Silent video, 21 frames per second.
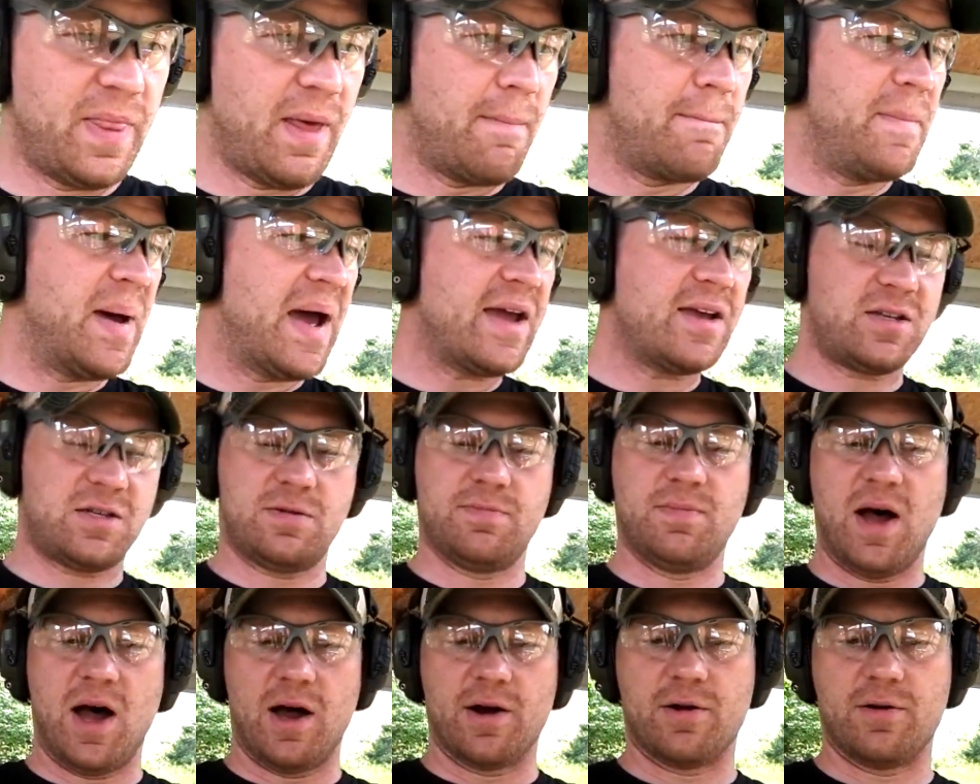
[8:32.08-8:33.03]
the base
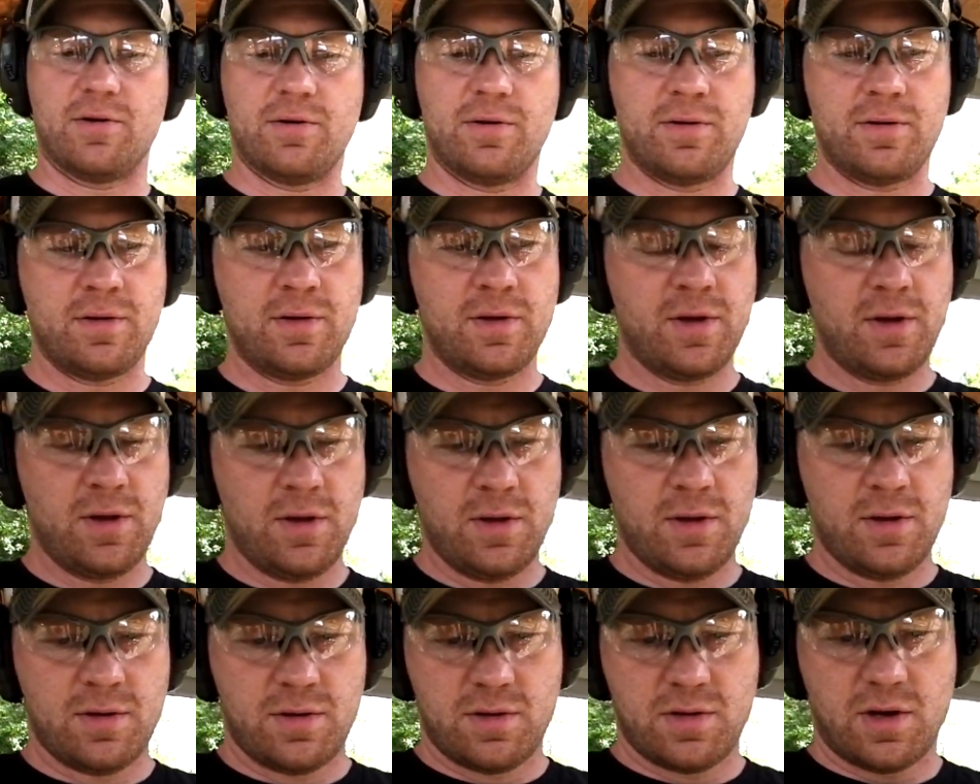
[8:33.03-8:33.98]
model
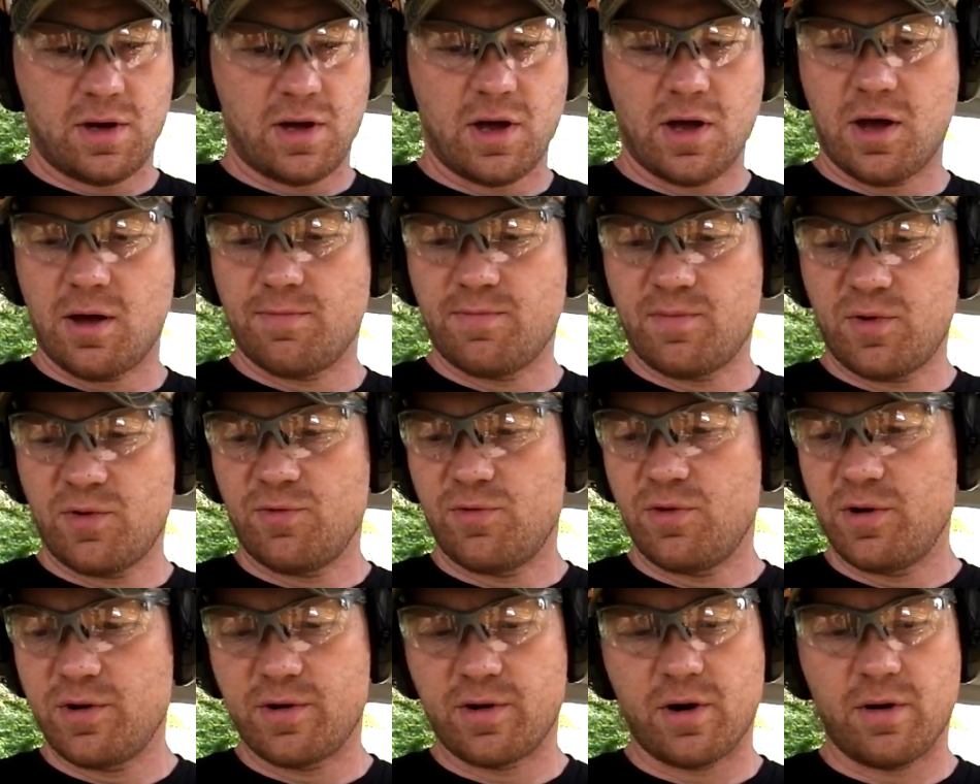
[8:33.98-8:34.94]
uh,
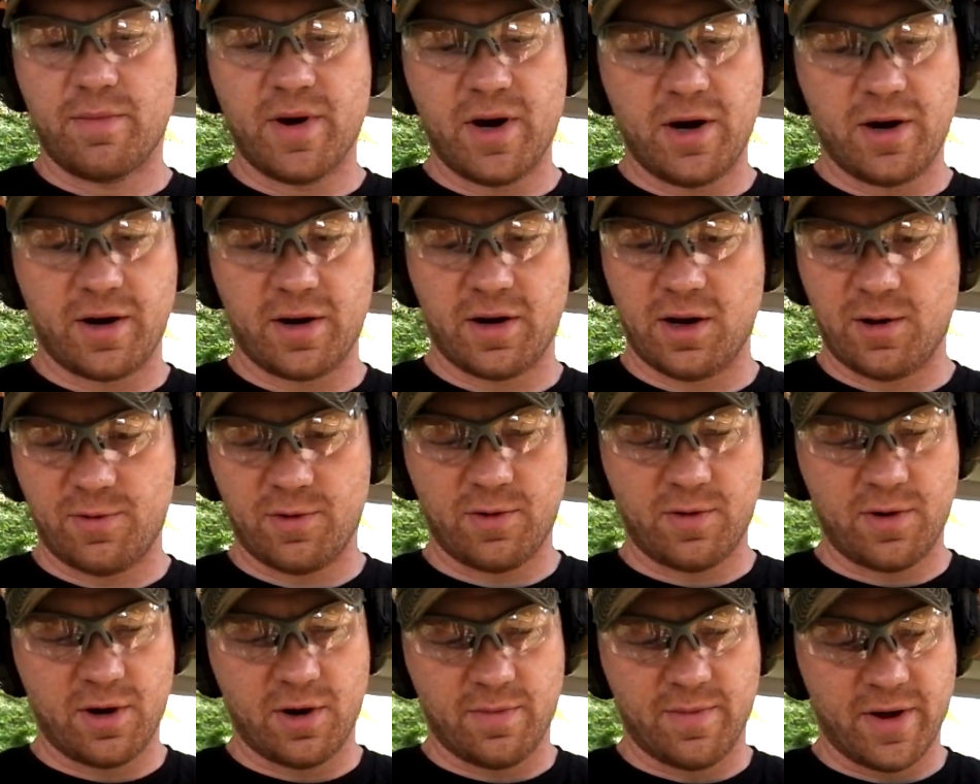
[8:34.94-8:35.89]
Ruger American, if
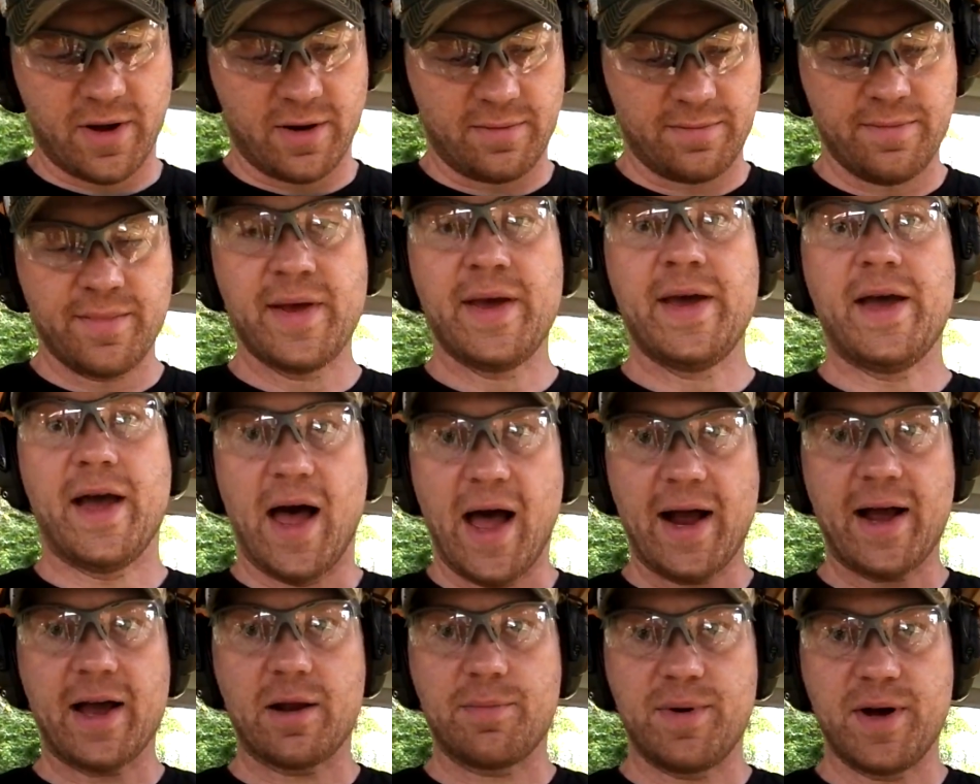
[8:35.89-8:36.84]
you will. But
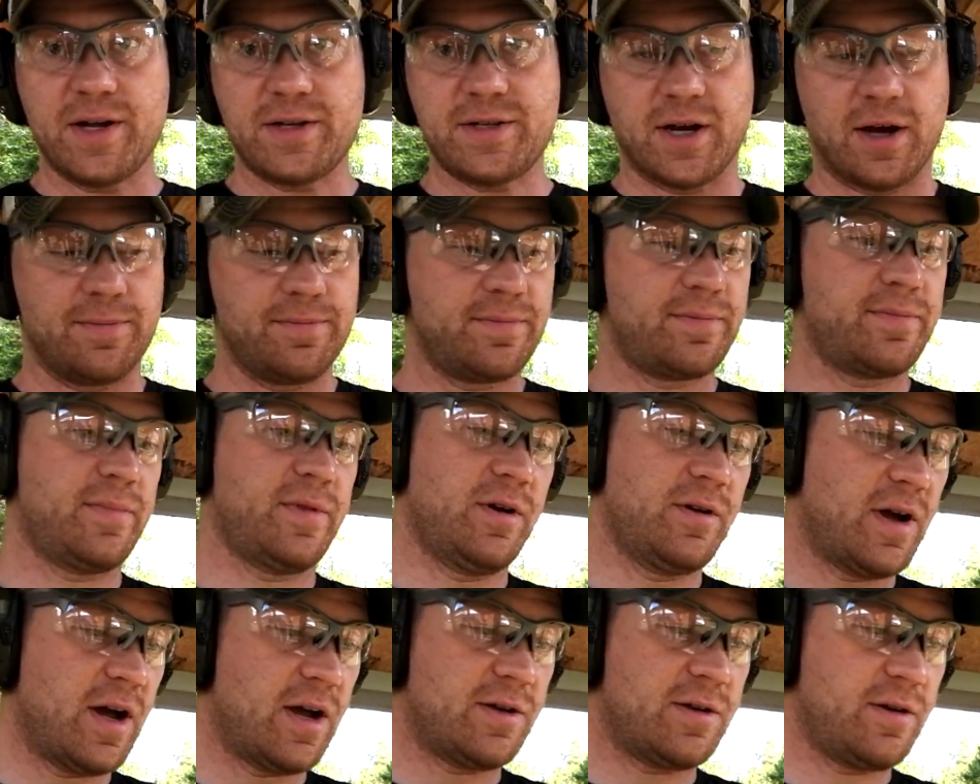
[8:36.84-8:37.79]
I got a bunch of them.
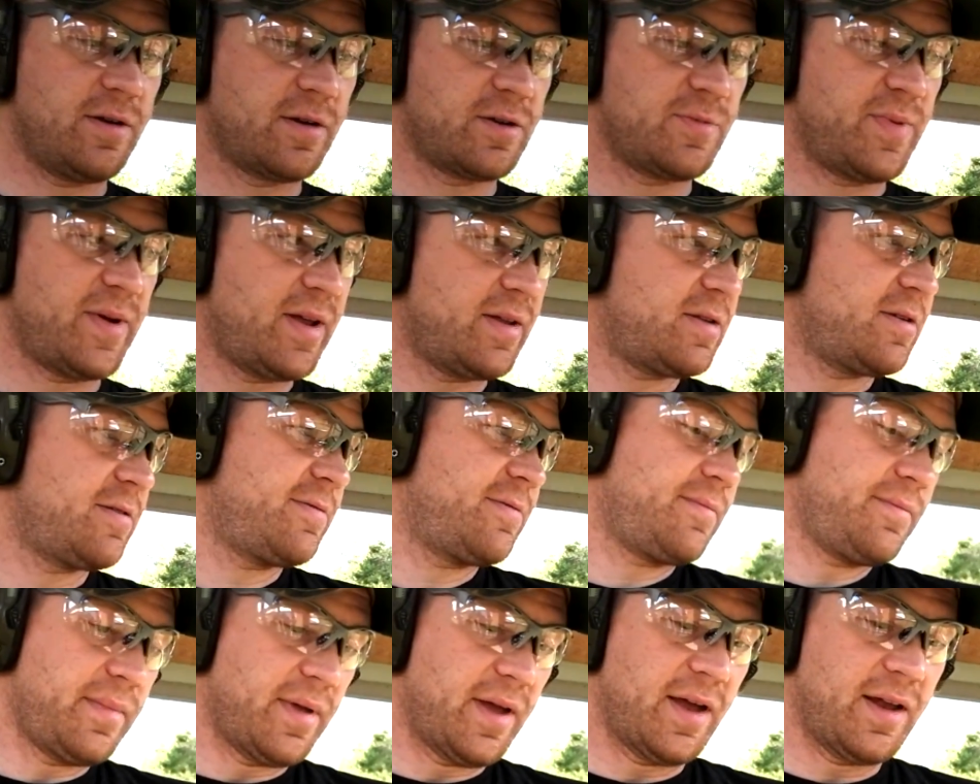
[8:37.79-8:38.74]
They're not too
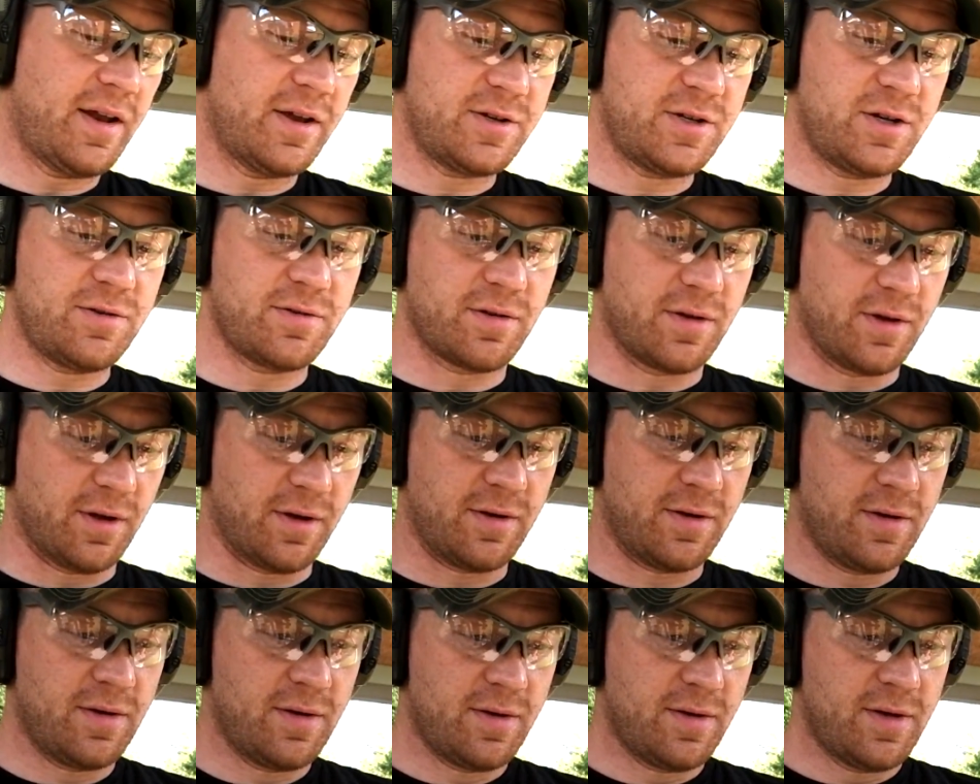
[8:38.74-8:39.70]
expensive and they shoot good.
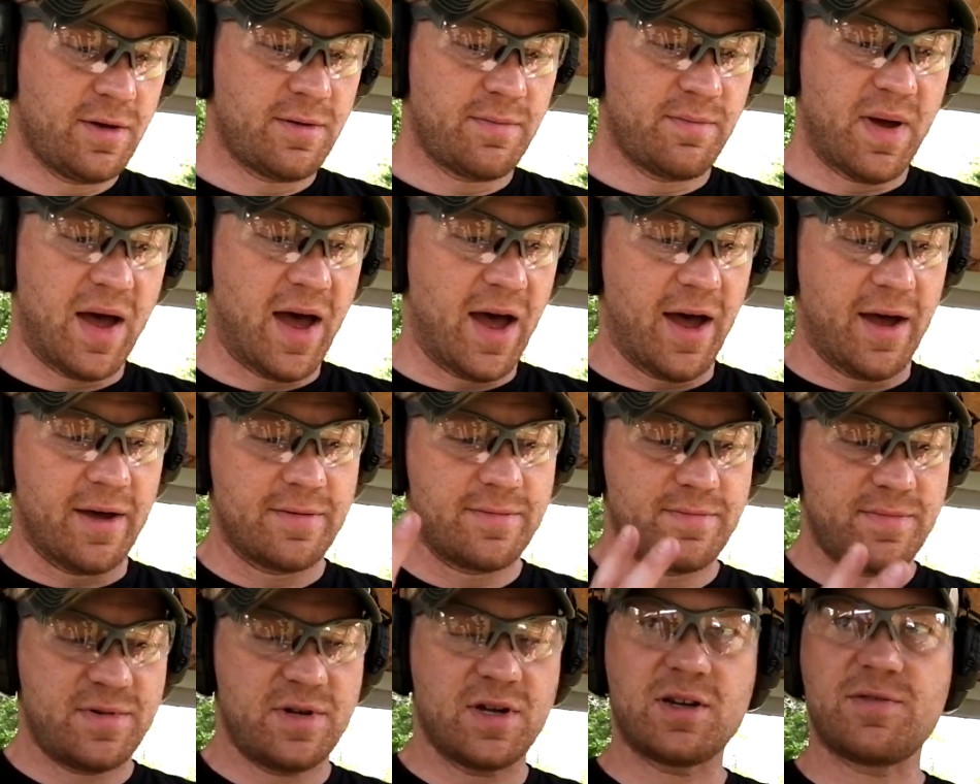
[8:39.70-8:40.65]
My
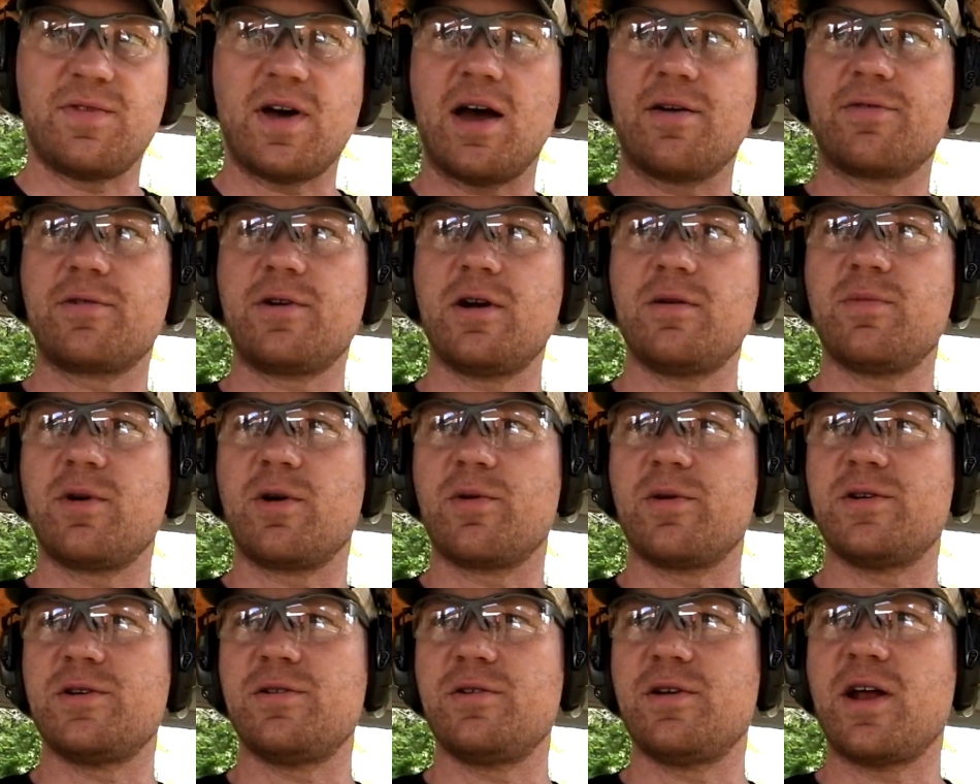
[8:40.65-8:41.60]
six five Primo,
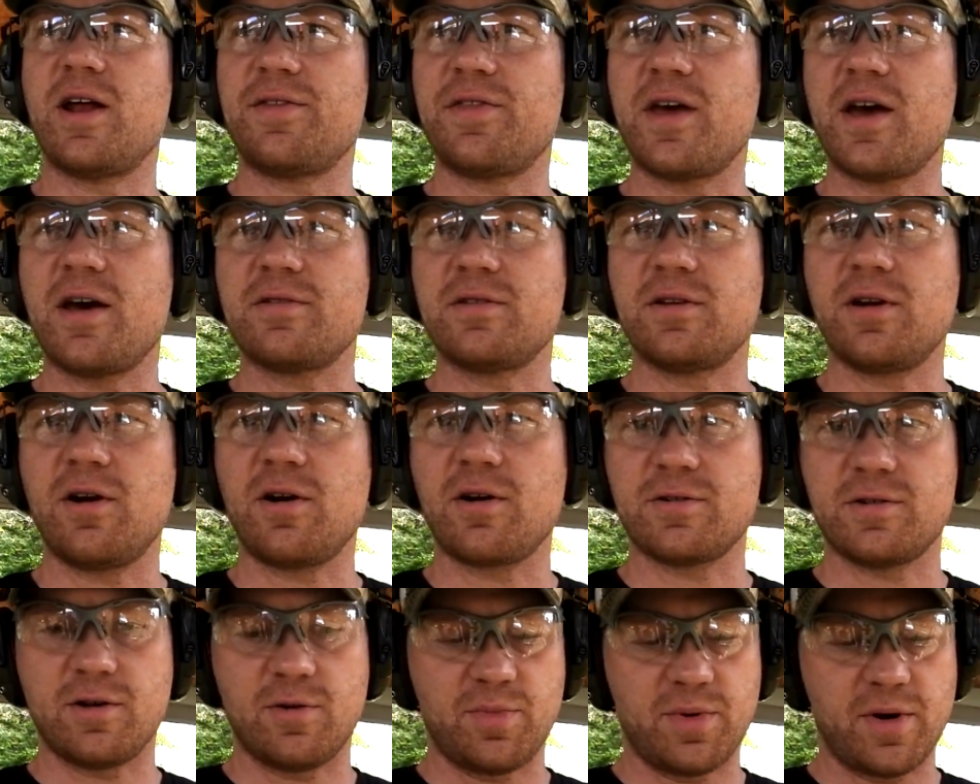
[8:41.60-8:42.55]
we shoot at a thousand
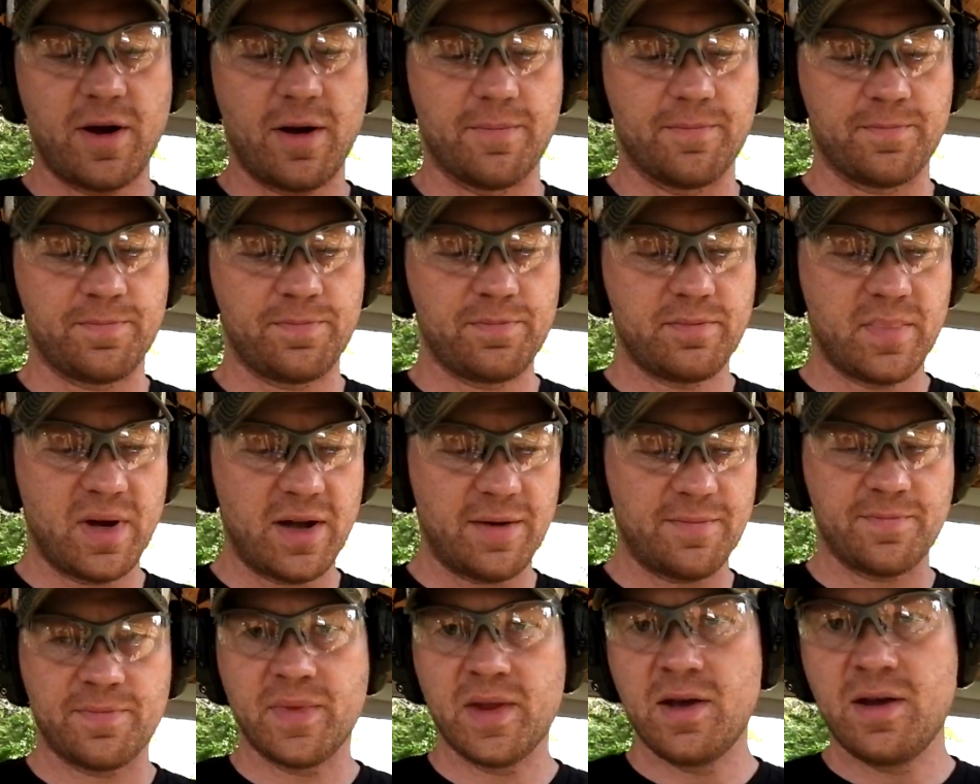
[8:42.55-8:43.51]
yards, no problem.
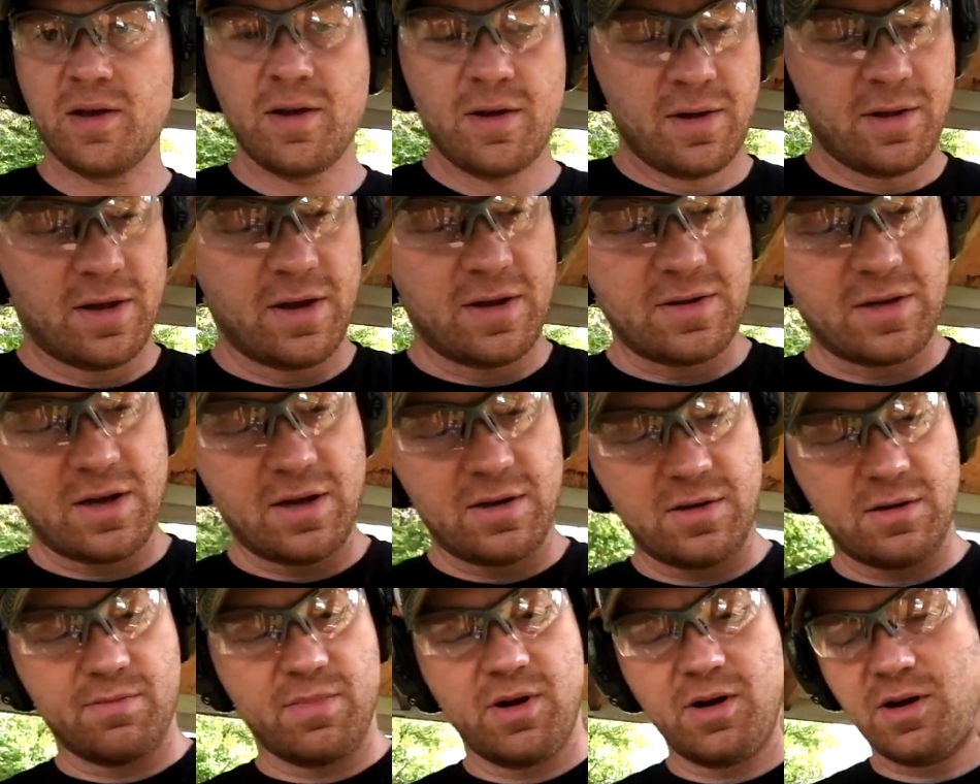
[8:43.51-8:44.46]
But let's
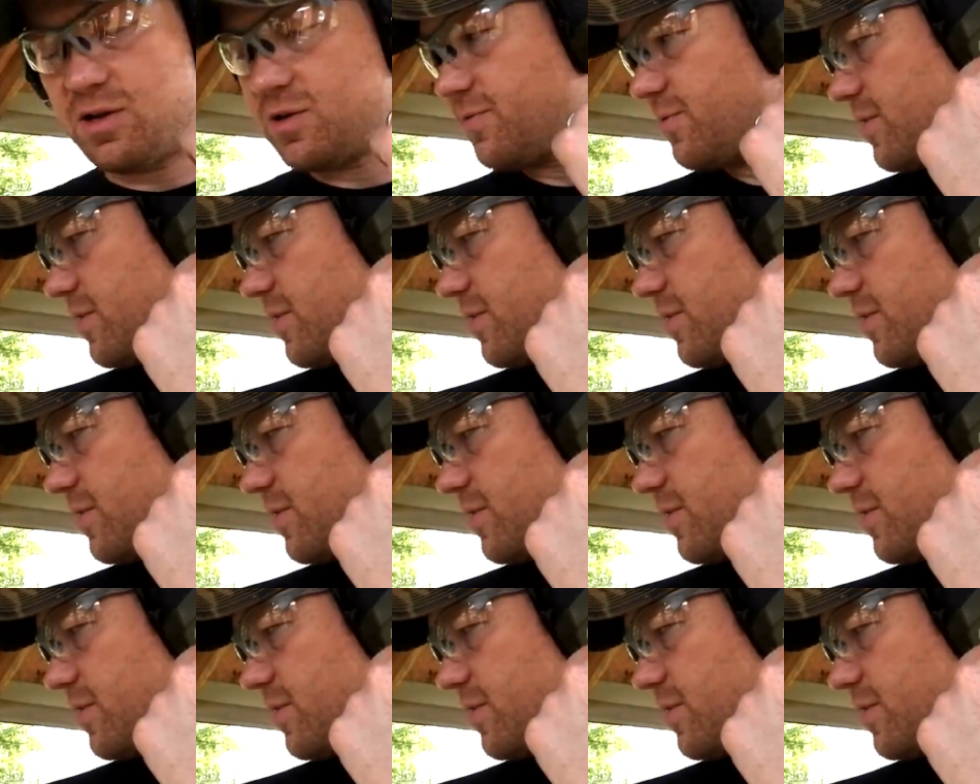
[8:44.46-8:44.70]
get some bullets